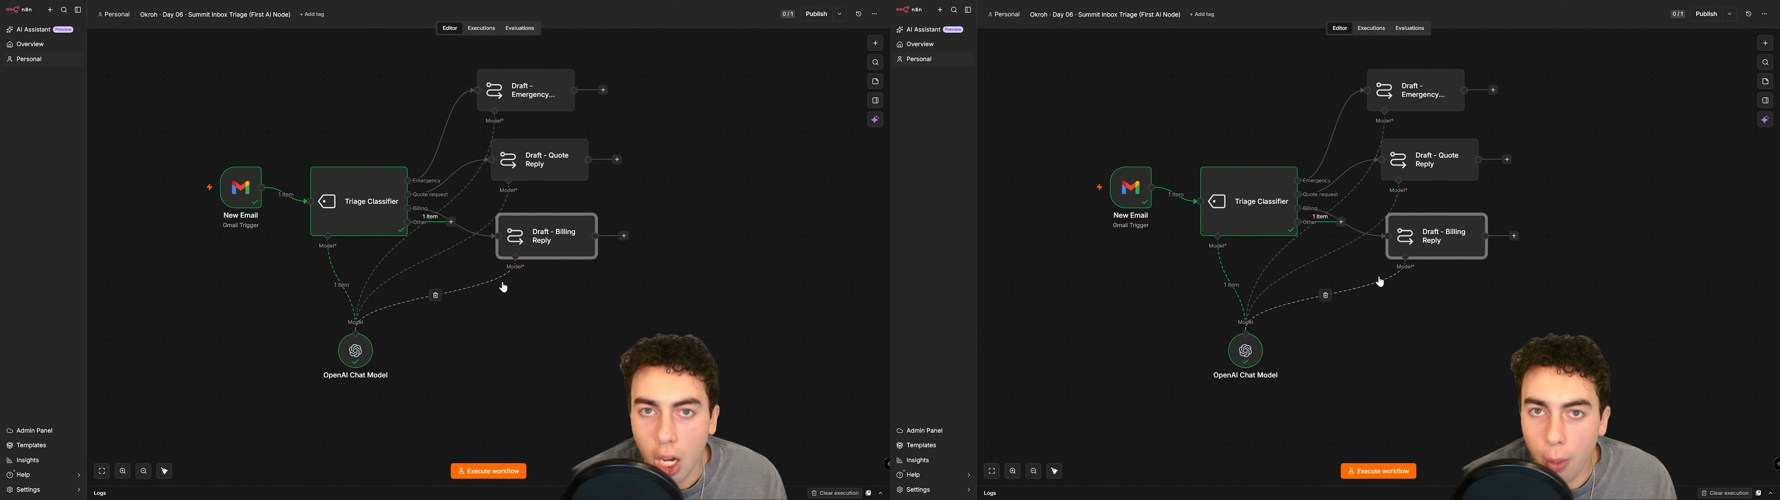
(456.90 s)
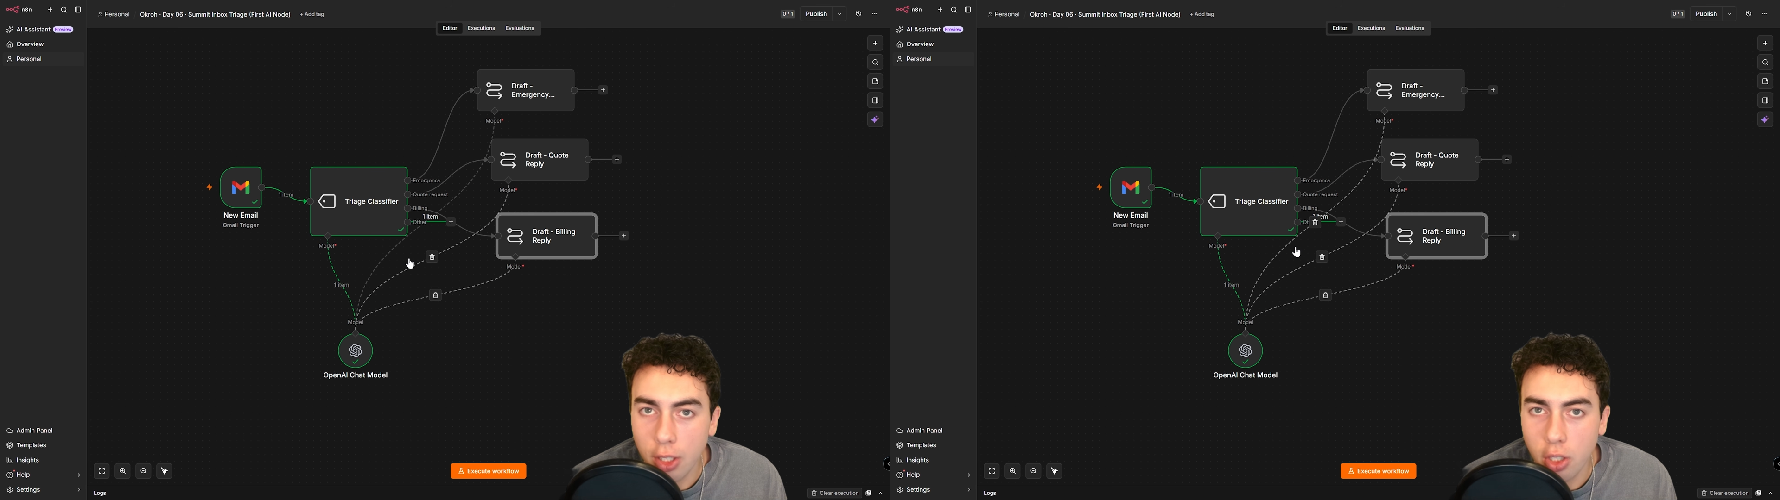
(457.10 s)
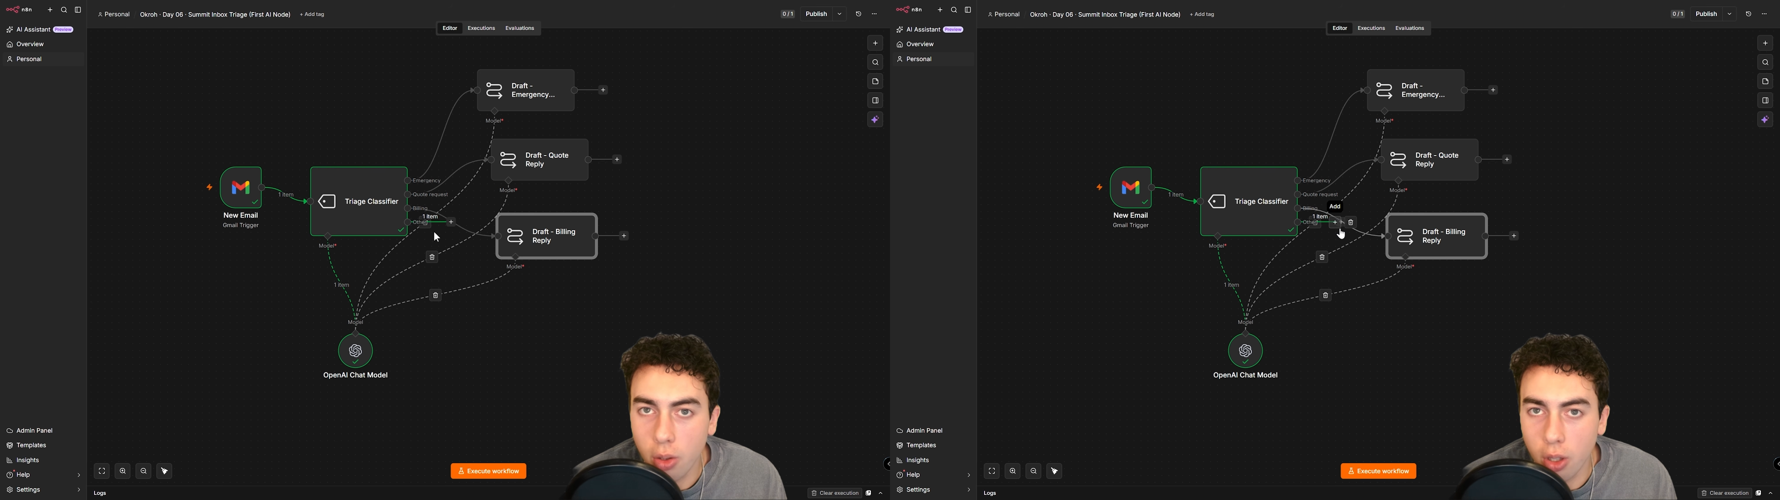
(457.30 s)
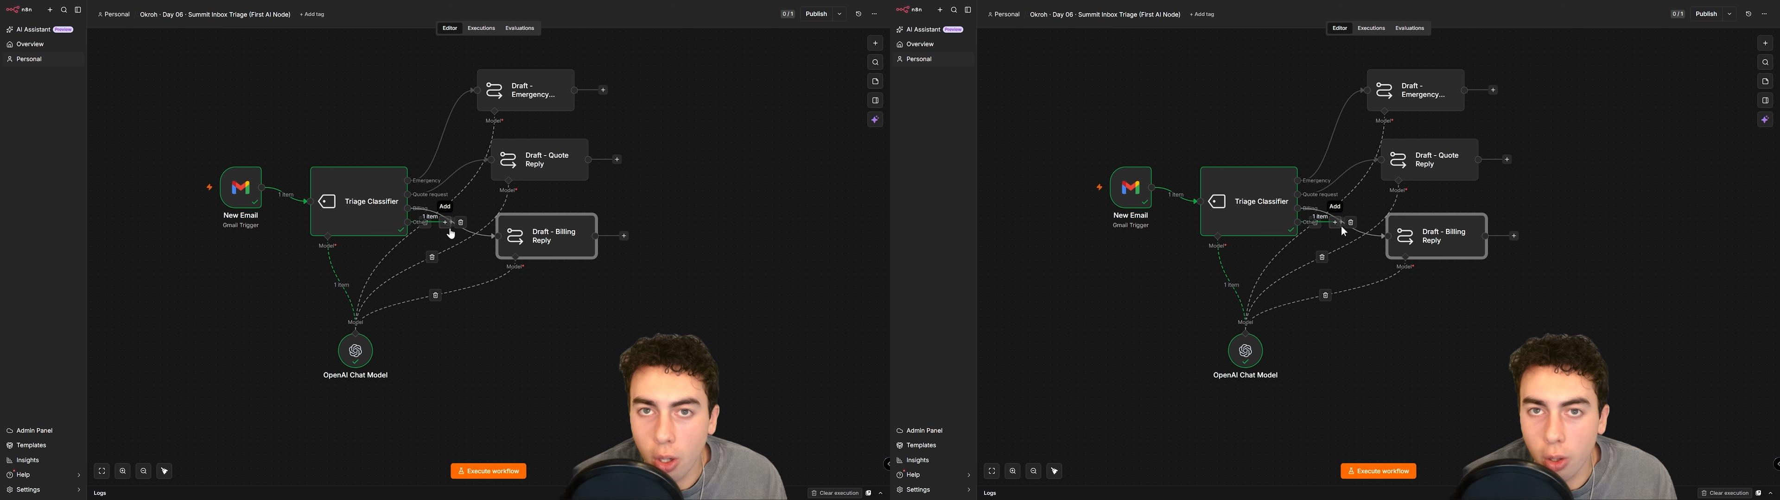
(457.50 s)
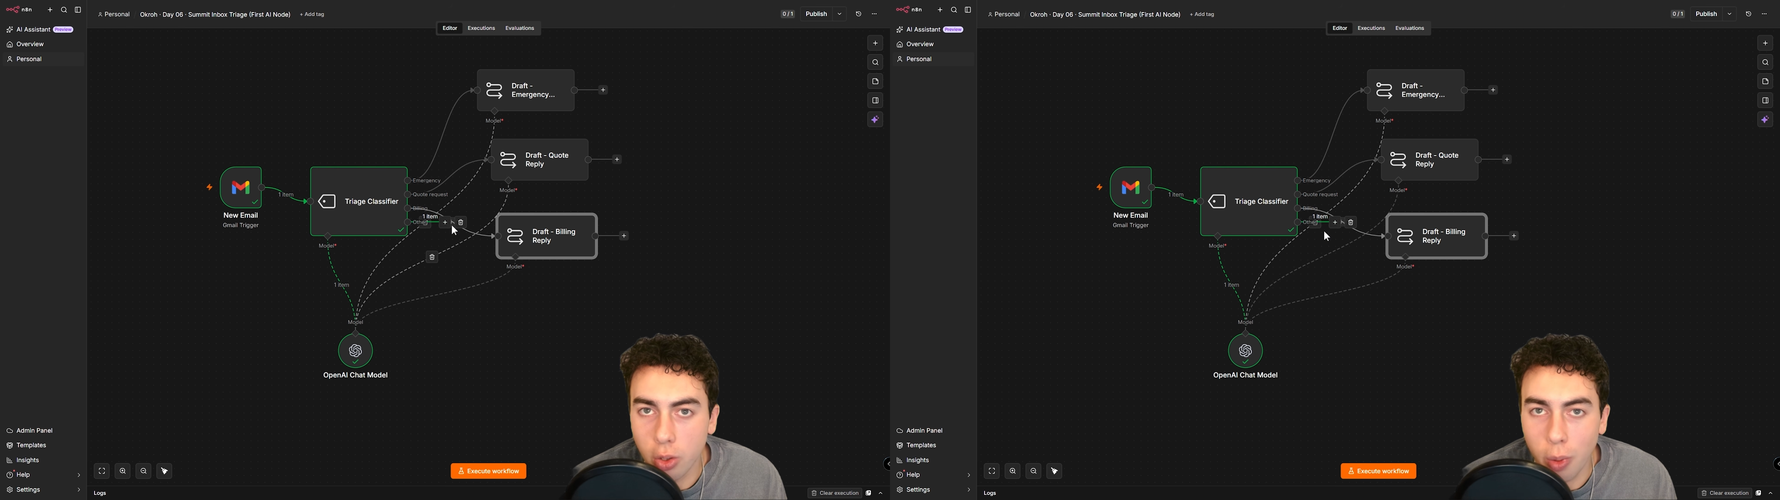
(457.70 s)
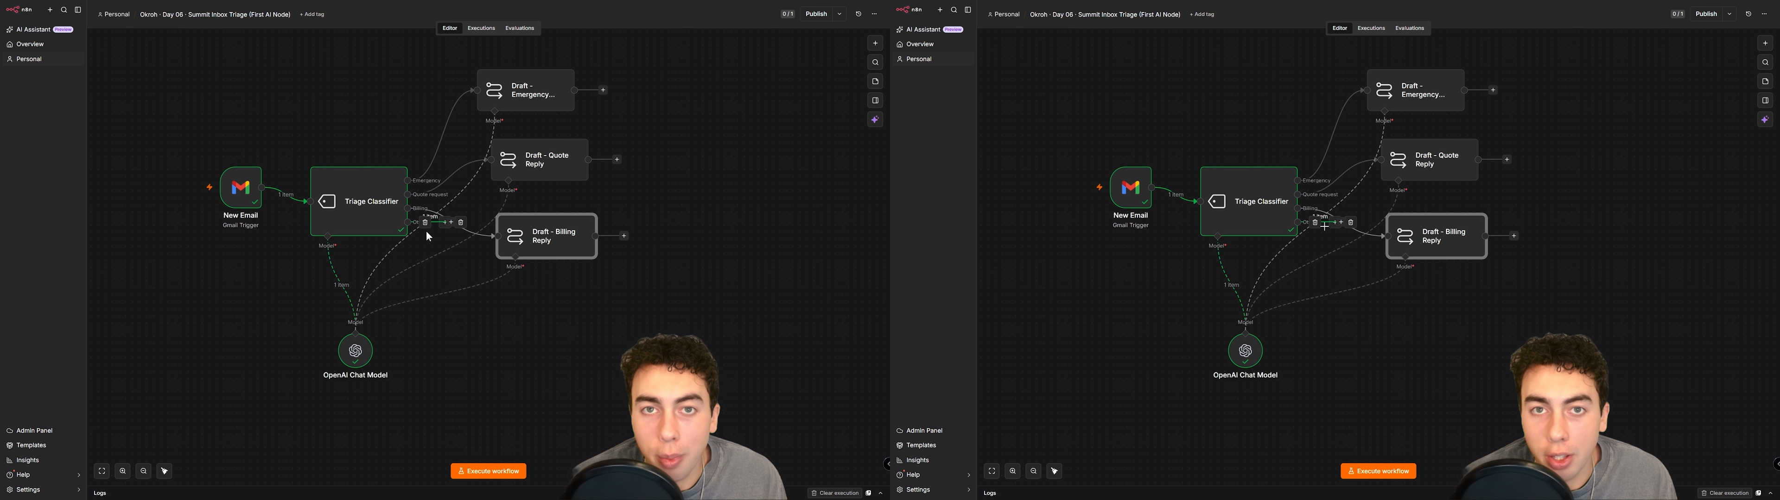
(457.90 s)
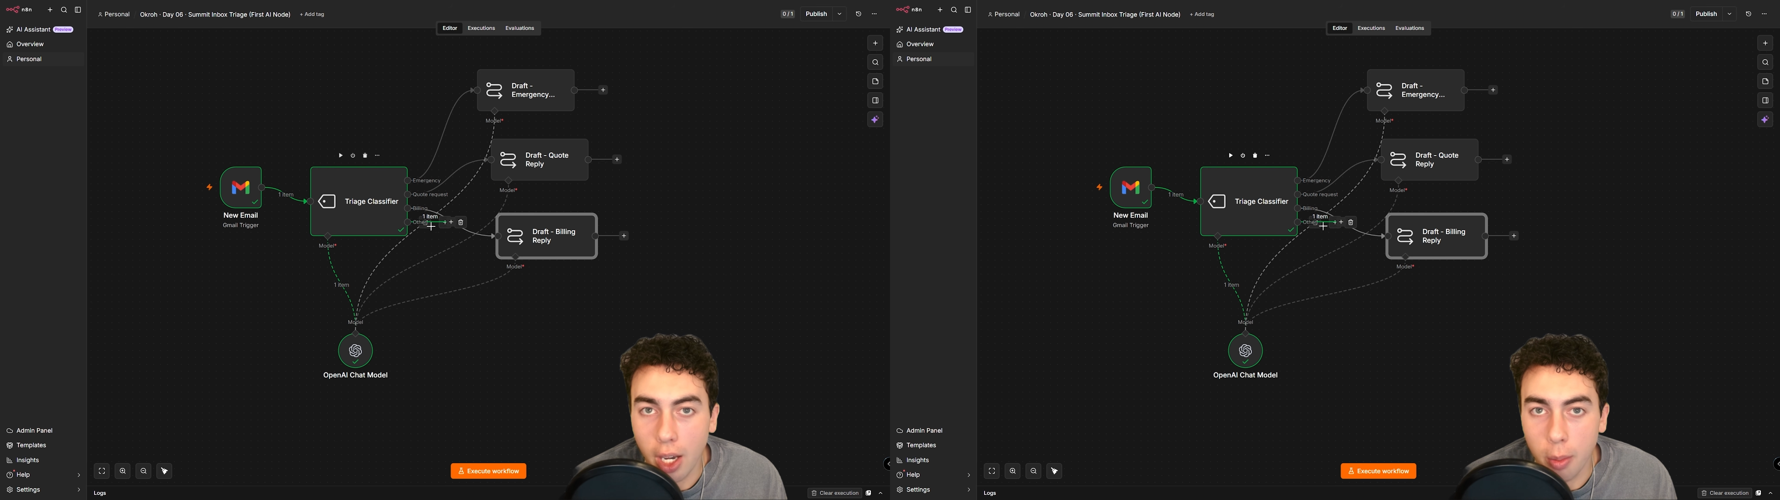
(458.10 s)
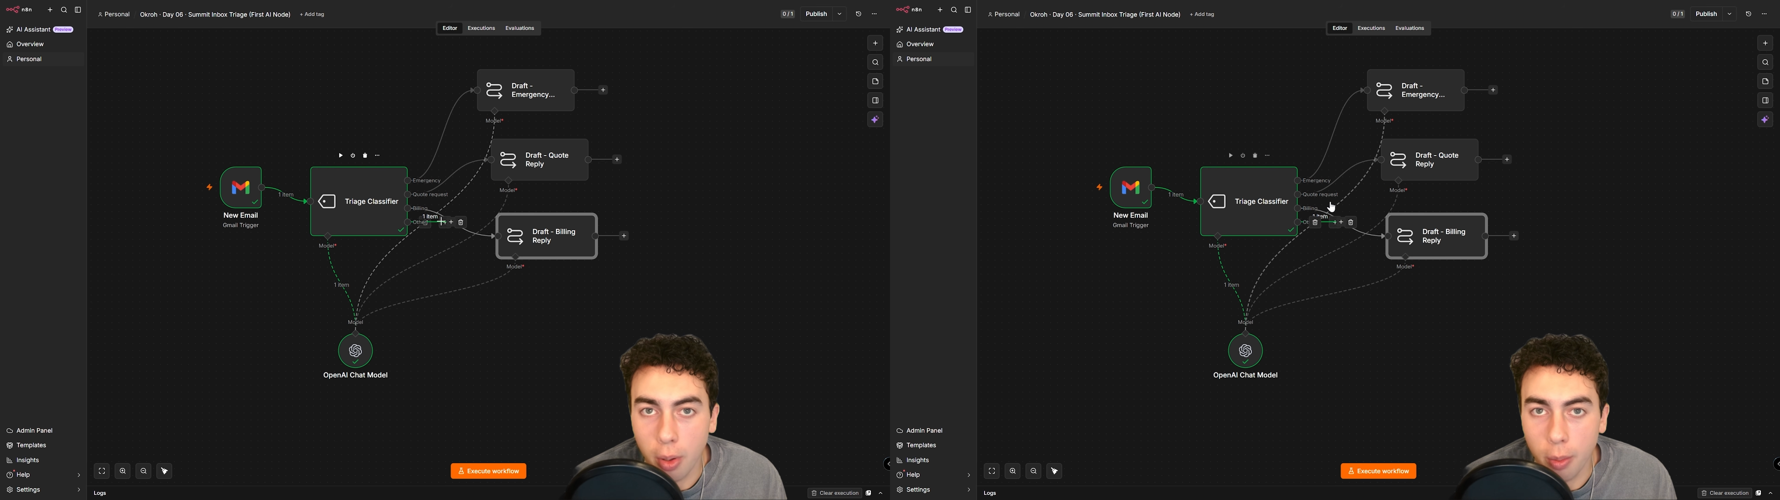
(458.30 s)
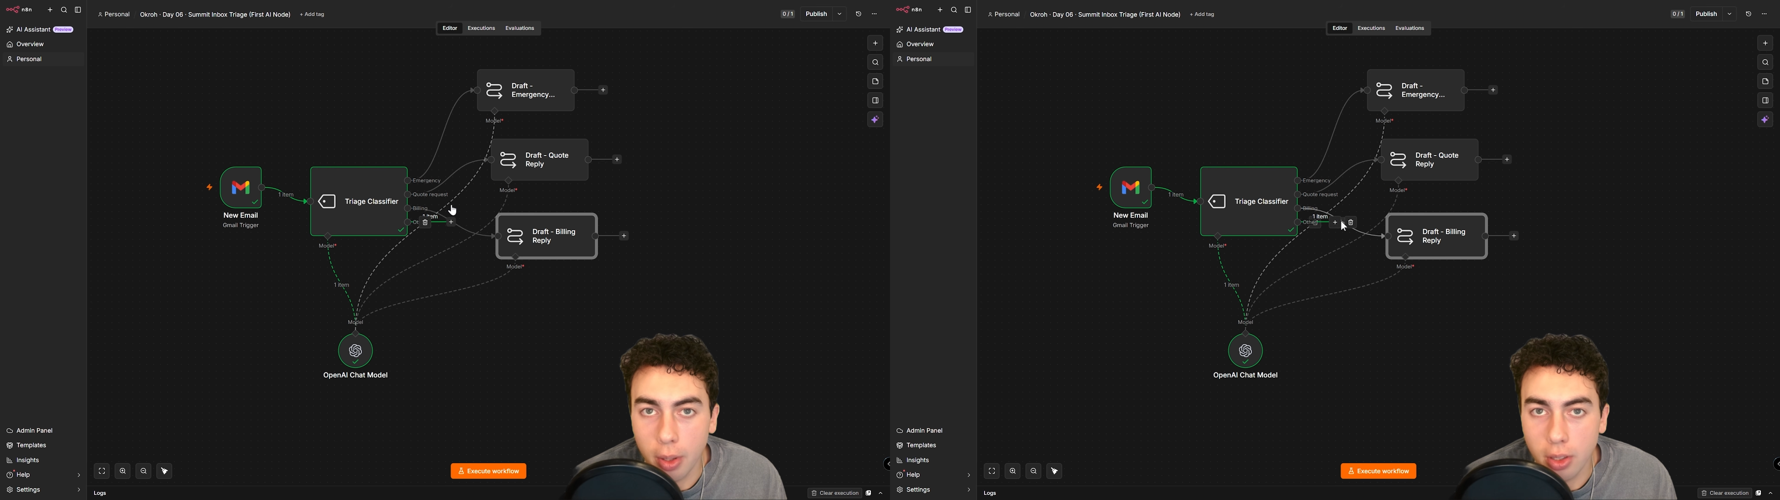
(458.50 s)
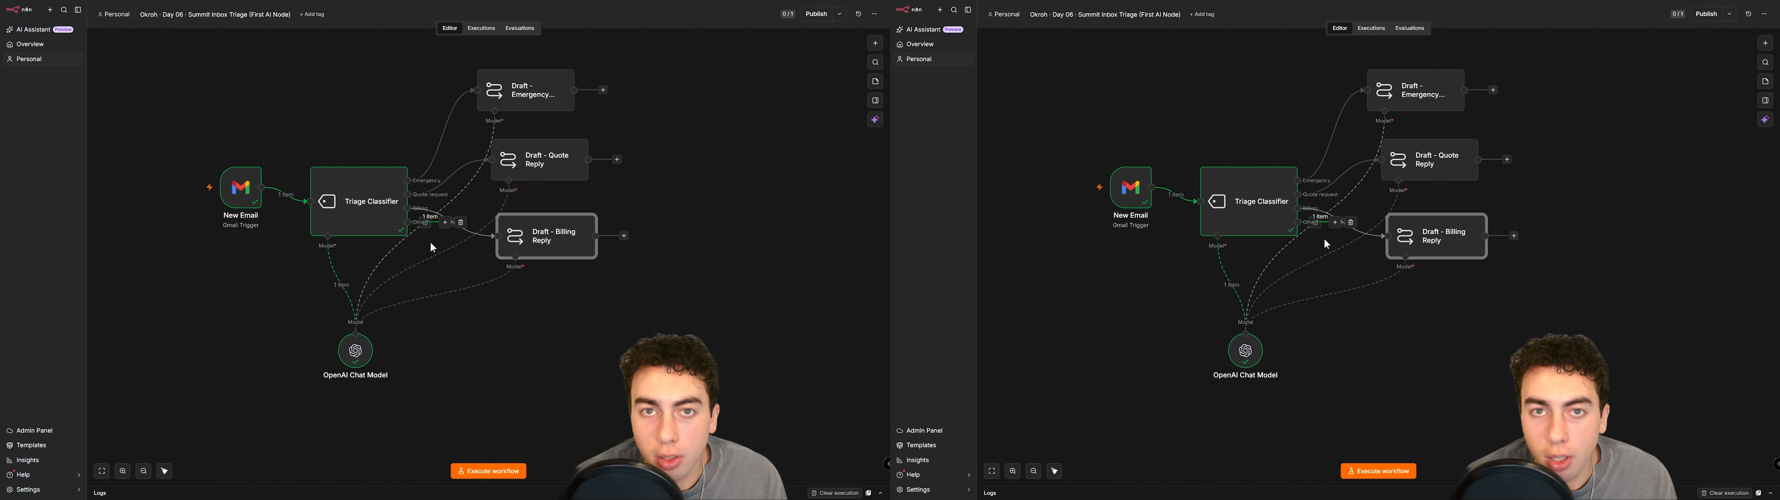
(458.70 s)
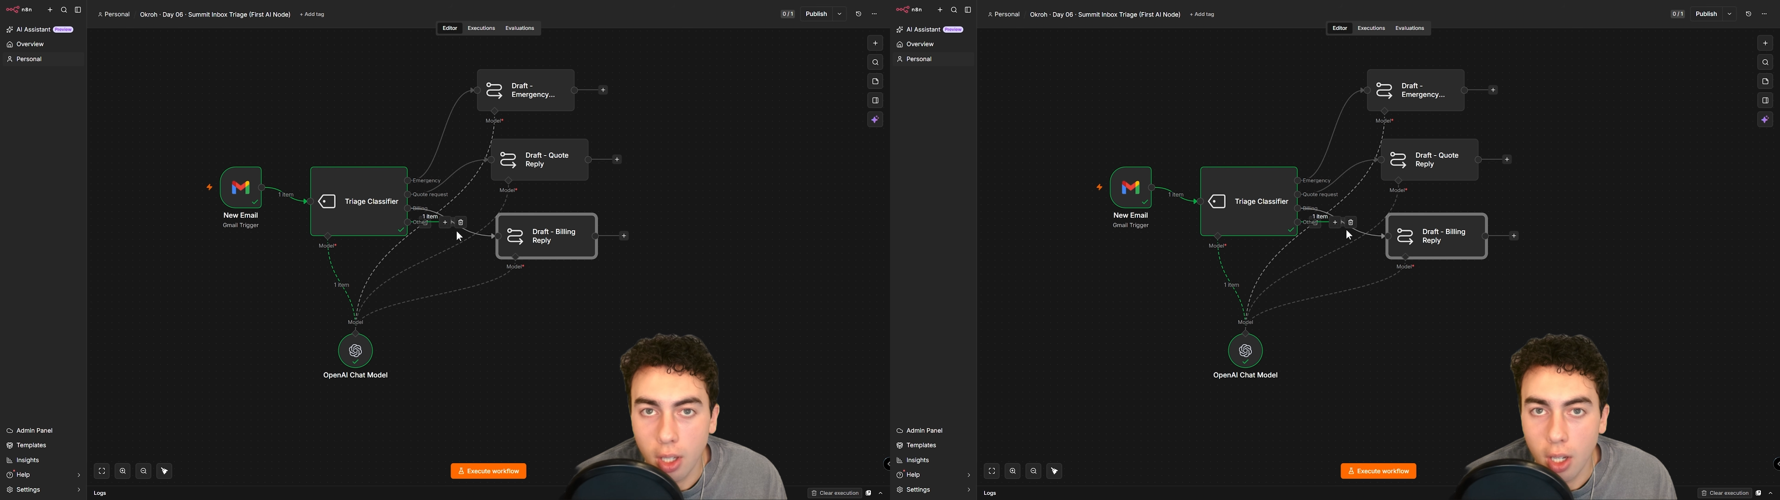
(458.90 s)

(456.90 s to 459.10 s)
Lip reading: I want you to notice we built that on purpose.